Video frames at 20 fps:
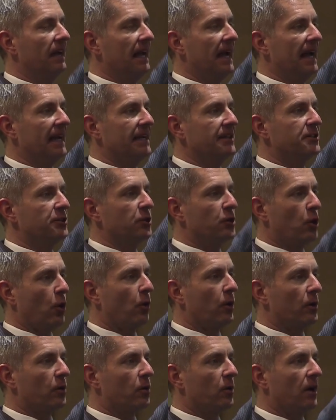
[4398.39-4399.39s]
and as you
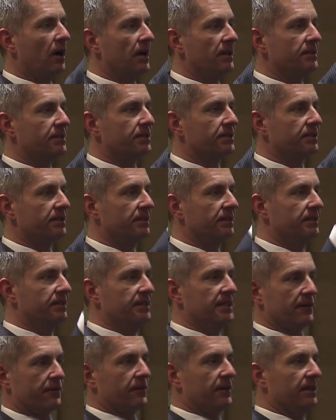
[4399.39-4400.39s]
go across
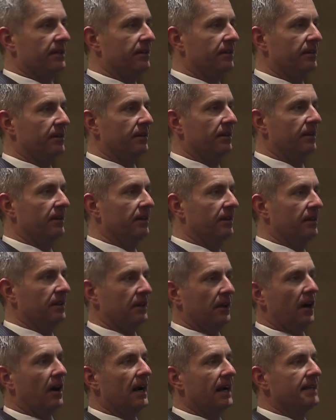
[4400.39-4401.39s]
different
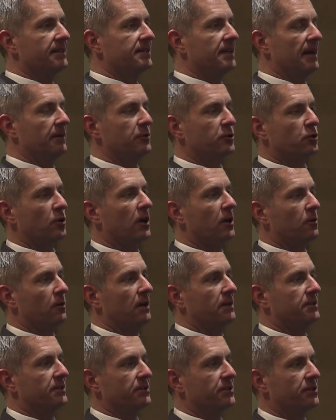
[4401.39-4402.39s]
lines I would draw
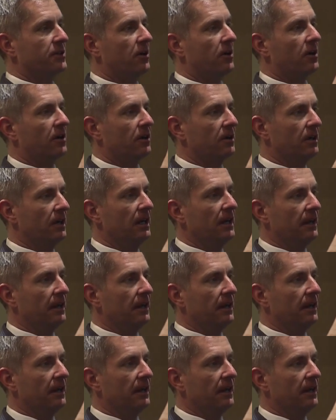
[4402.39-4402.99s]
across the star,